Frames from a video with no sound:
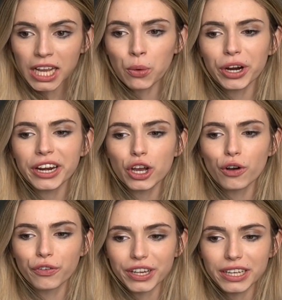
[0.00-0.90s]
We're going to
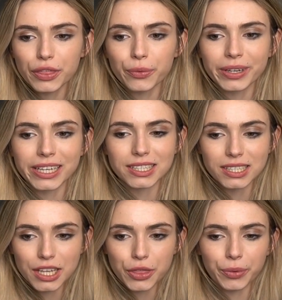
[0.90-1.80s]
go for e3 and
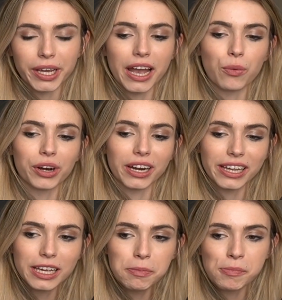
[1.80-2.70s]
c3, and we're going
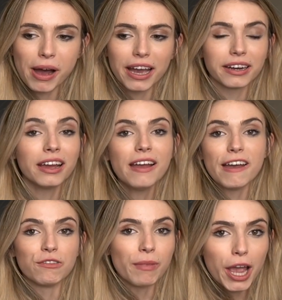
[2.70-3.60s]
to keep in mind,
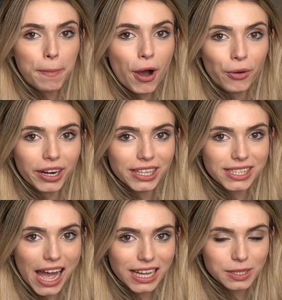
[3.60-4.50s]
if my opponent
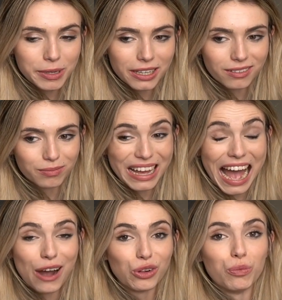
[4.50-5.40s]
attacks me,
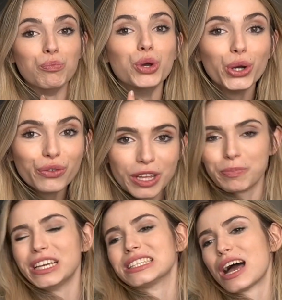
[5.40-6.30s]
I will move the
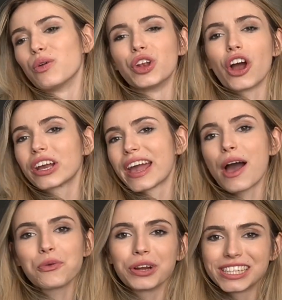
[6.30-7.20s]
piece. I will not
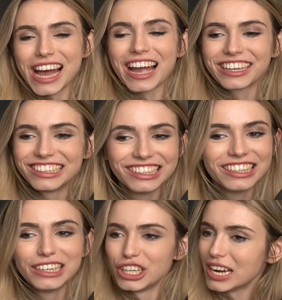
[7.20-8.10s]
counterattack.
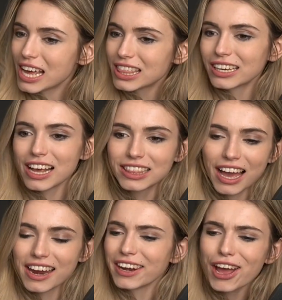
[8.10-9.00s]
Nothing like
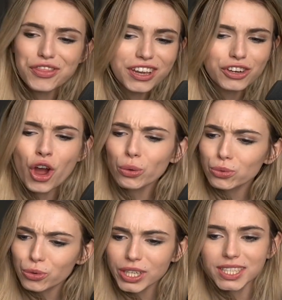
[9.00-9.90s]
that. Nothing, no
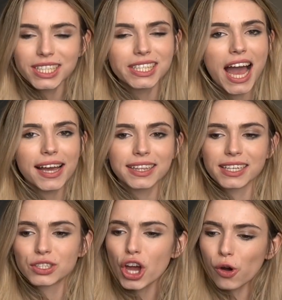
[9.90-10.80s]
crazy
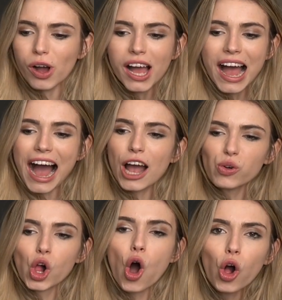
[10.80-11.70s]
tactics. No, I
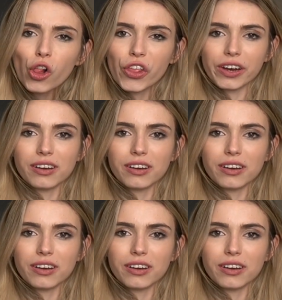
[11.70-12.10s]
will hold it.